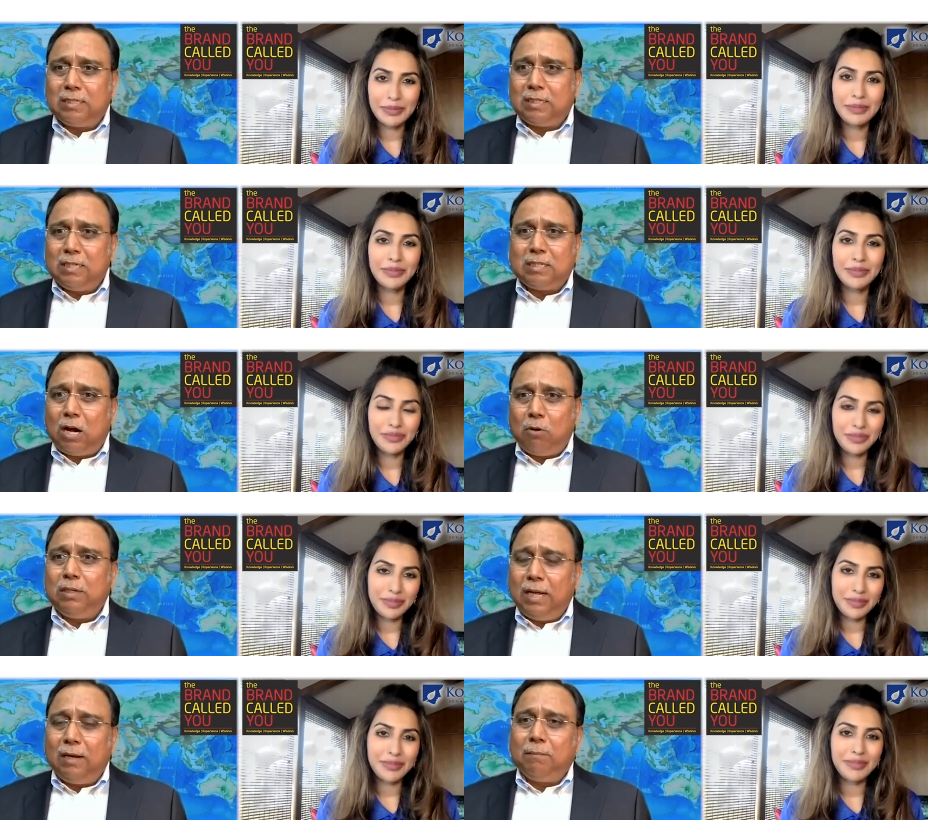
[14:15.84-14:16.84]
Speaker 1: is
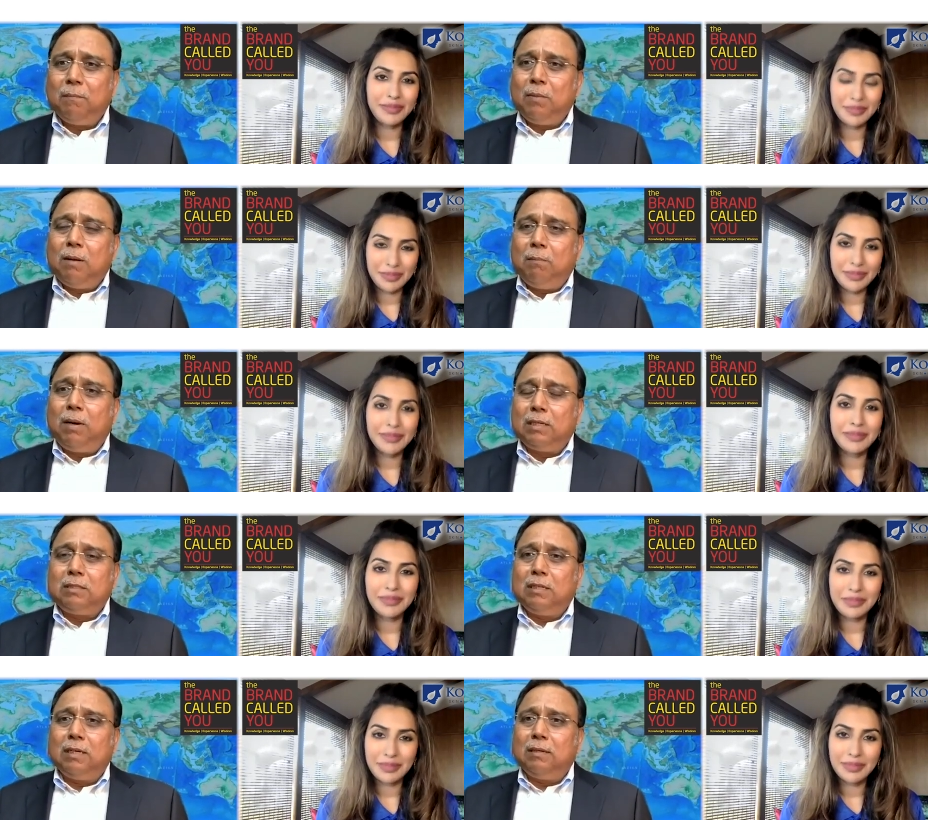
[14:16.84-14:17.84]
out there.
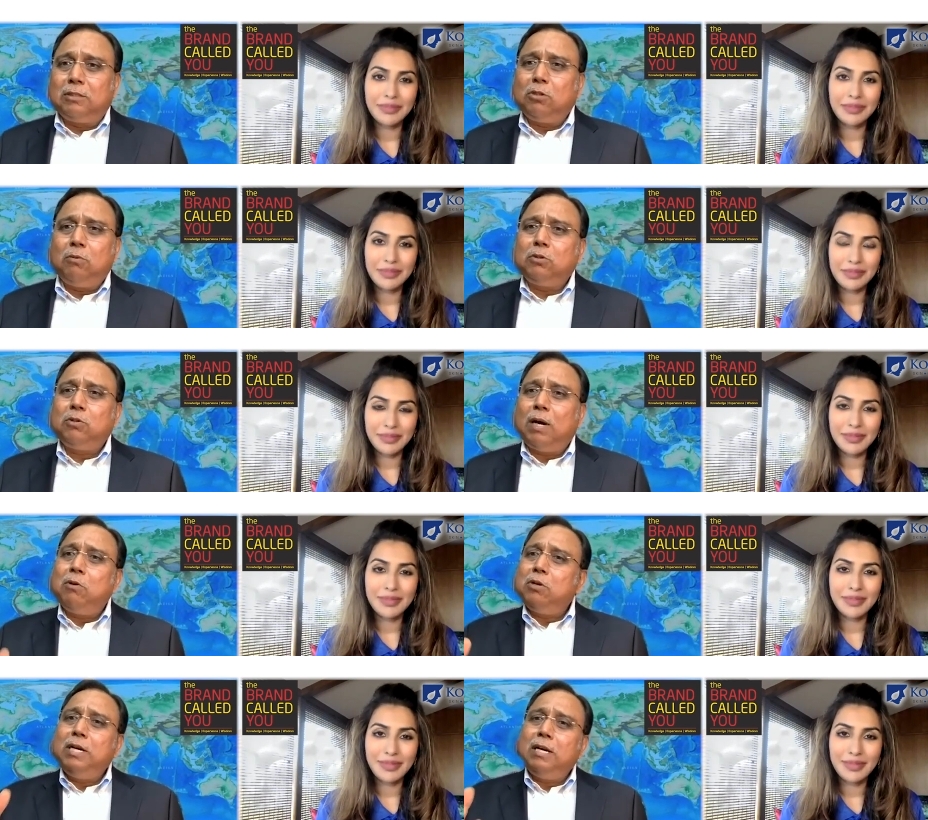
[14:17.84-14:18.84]
But so I
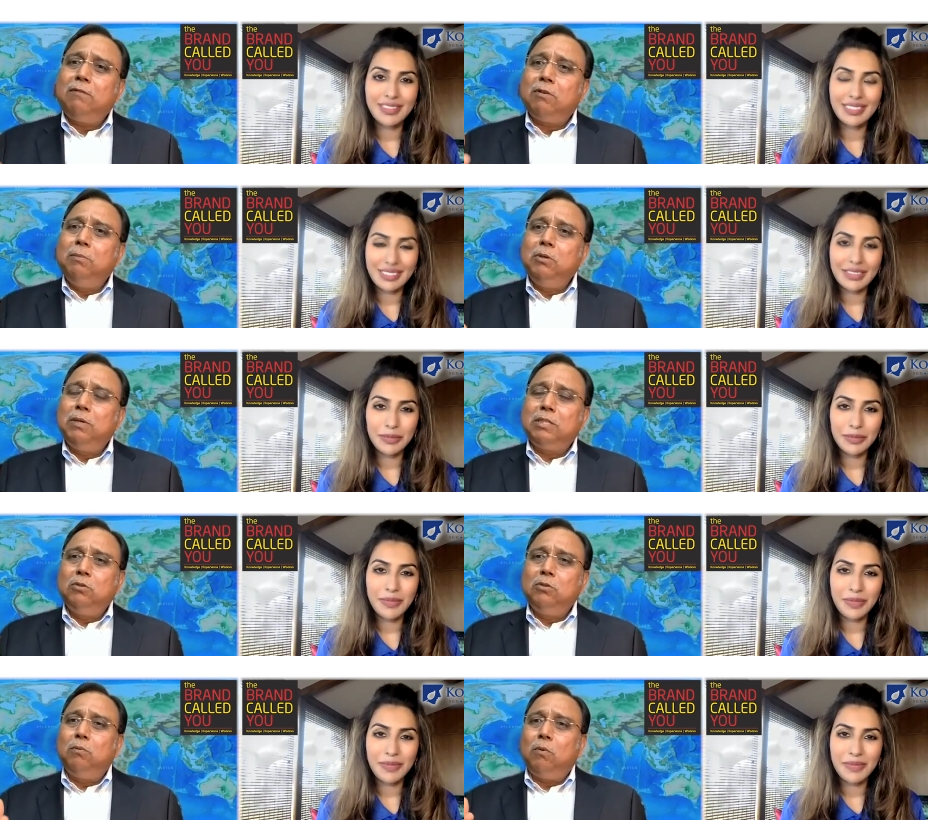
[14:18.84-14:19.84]
want to hear it from you as
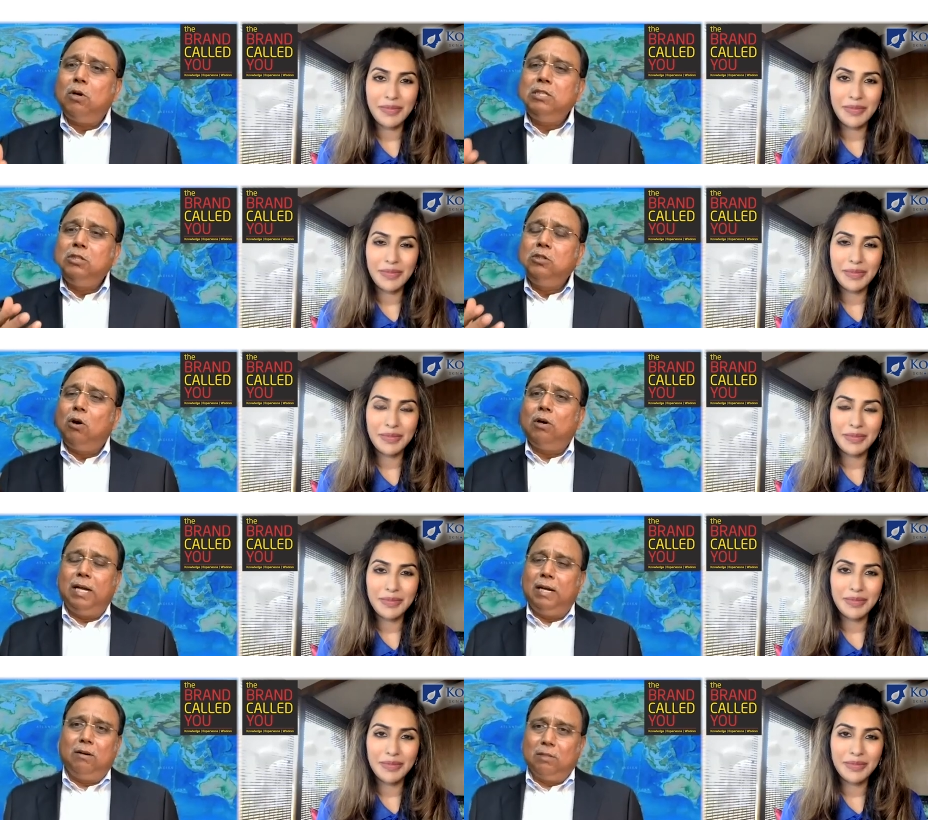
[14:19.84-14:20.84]
to what is your
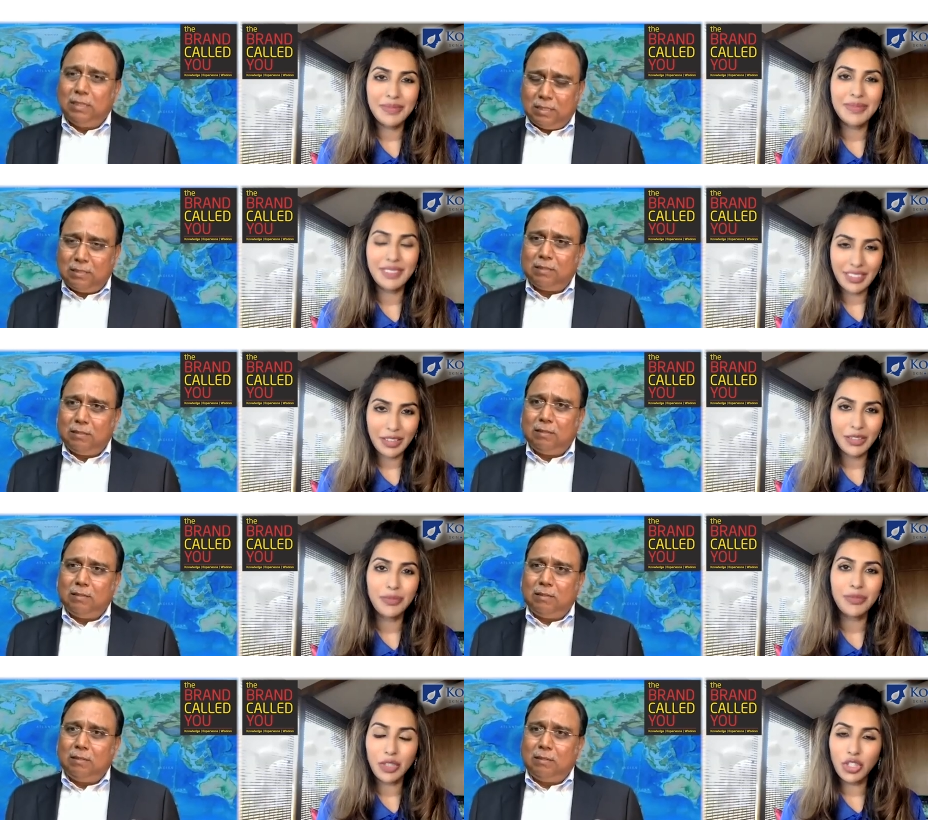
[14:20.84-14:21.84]
take on this?
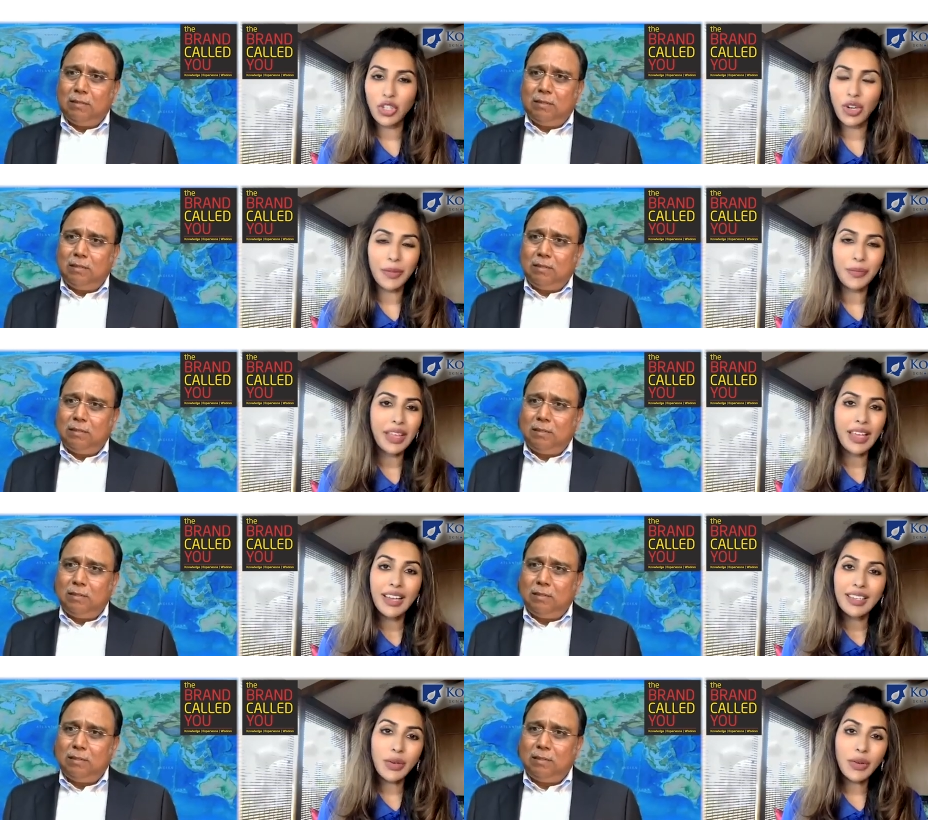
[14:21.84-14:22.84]
Speaker 2: Sure.
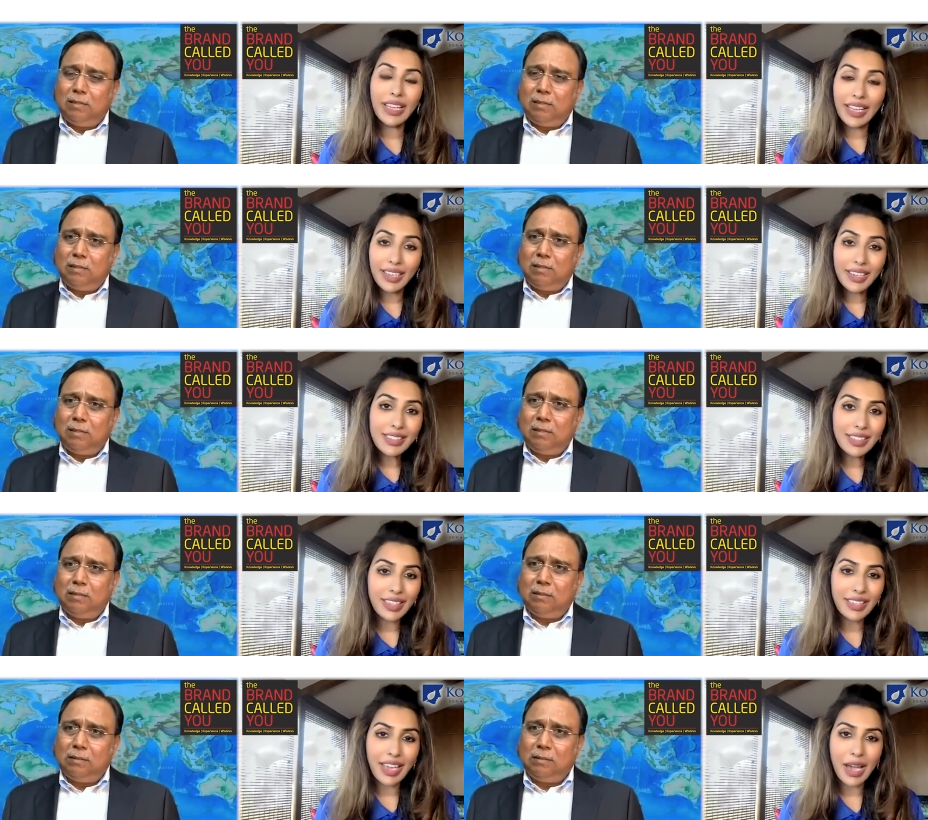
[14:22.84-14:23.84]
So the Indian
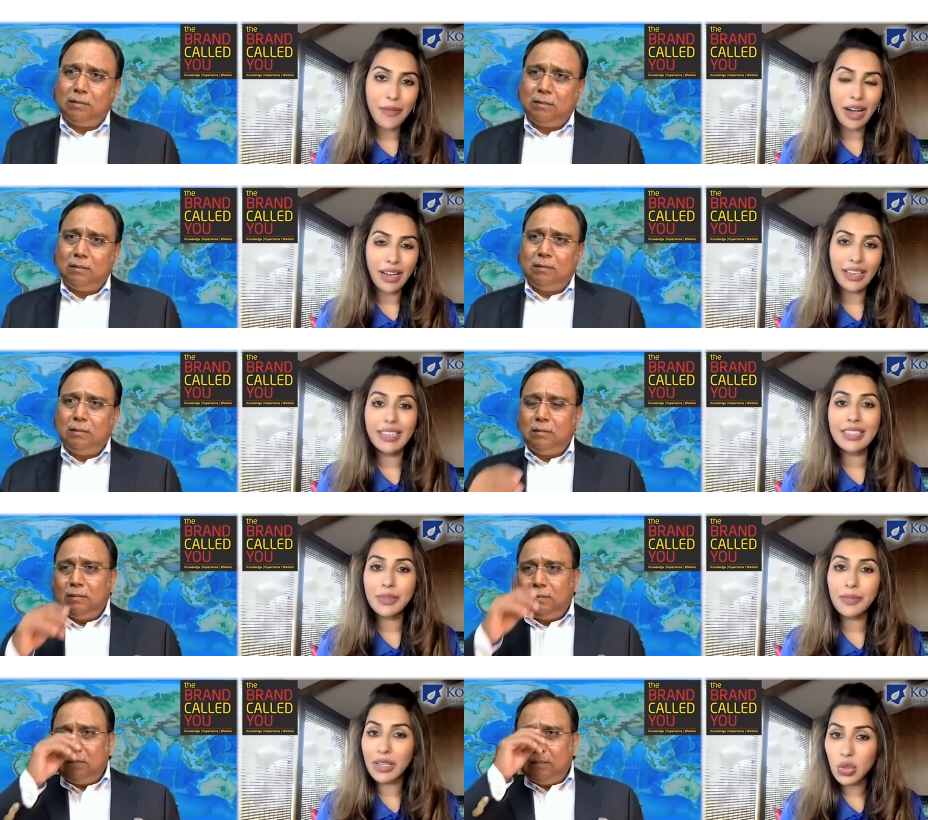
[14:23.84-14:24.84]
skincare market
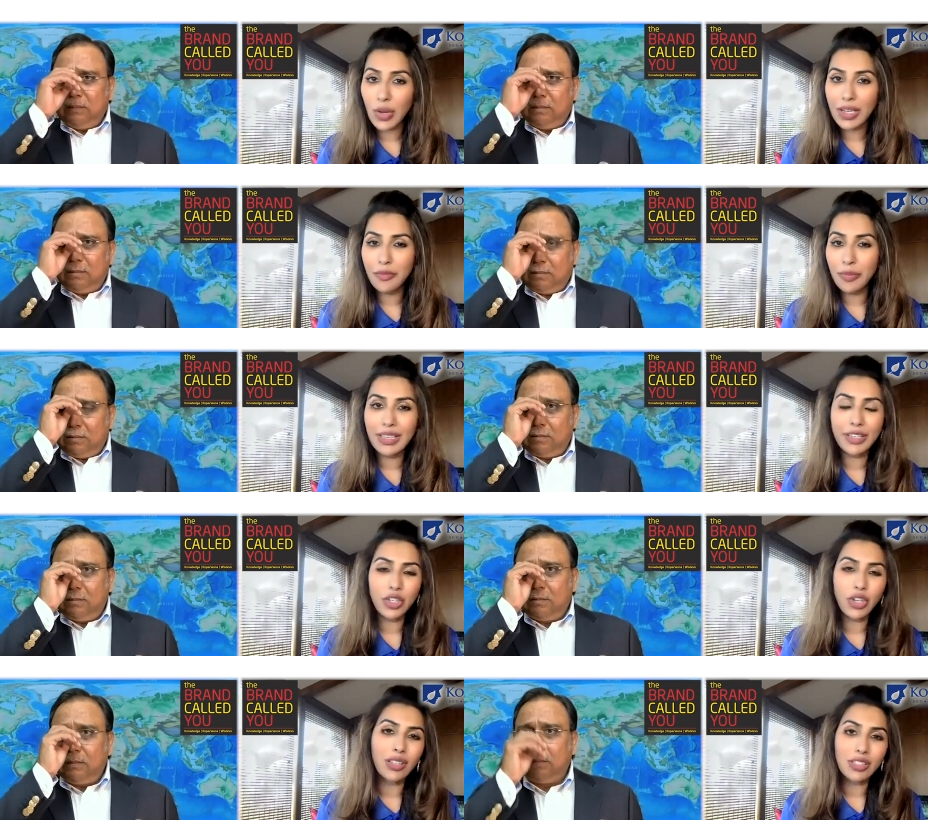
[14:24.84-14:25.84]
is about $12
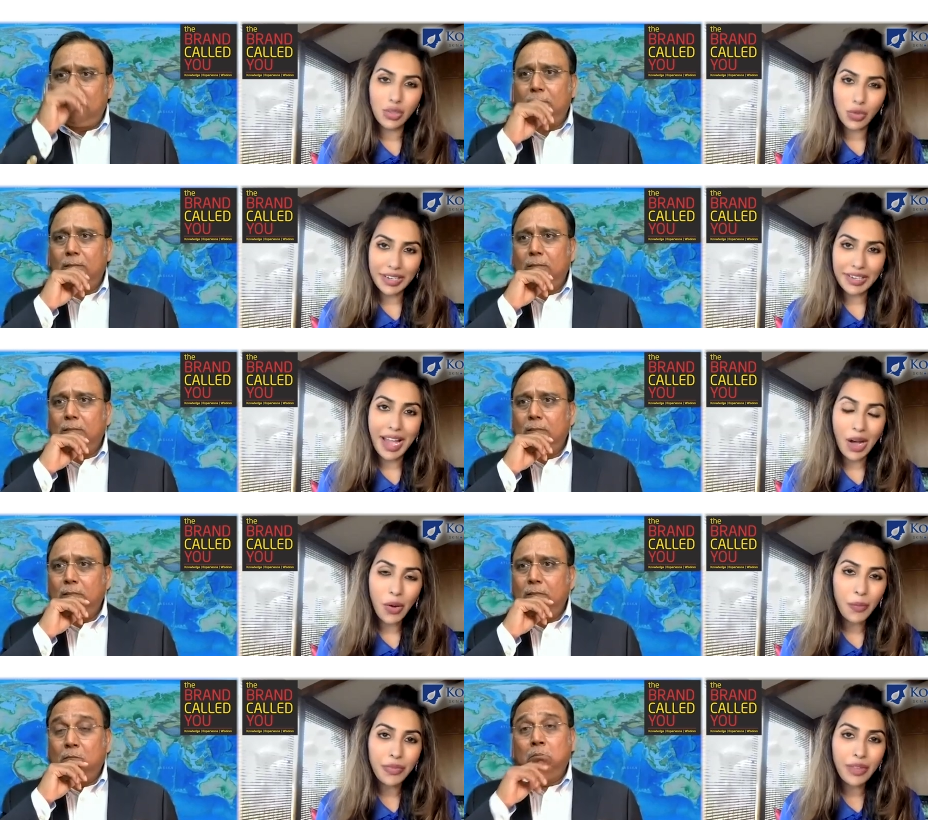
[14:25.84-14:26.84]
billion right
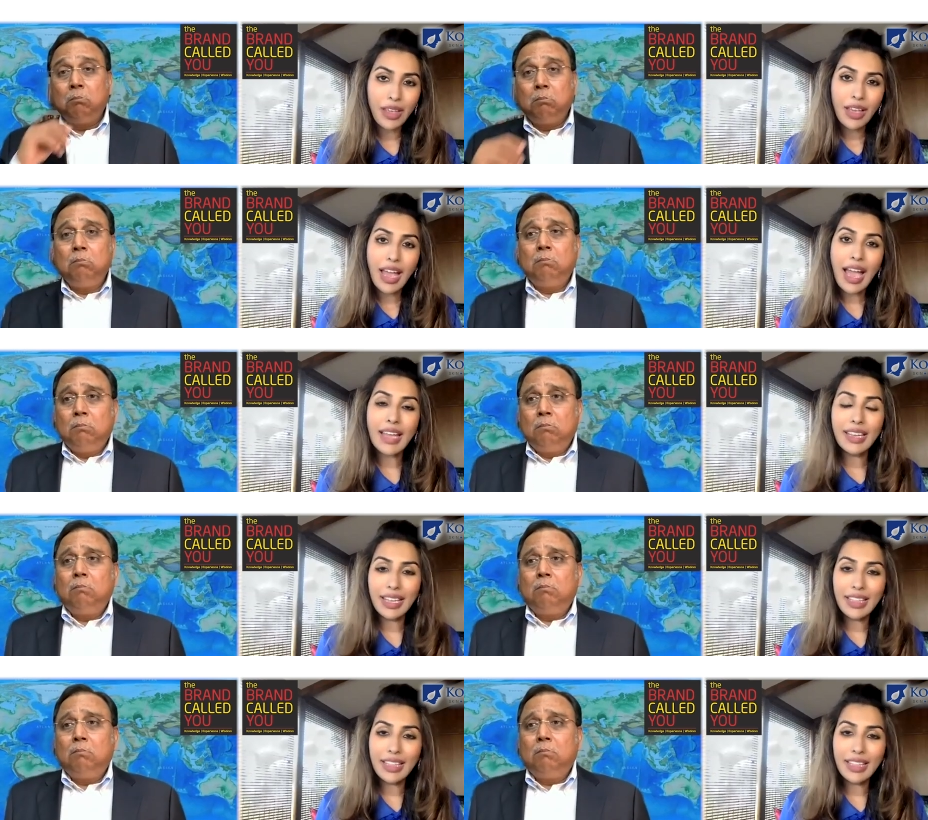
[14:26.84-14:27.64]
now. And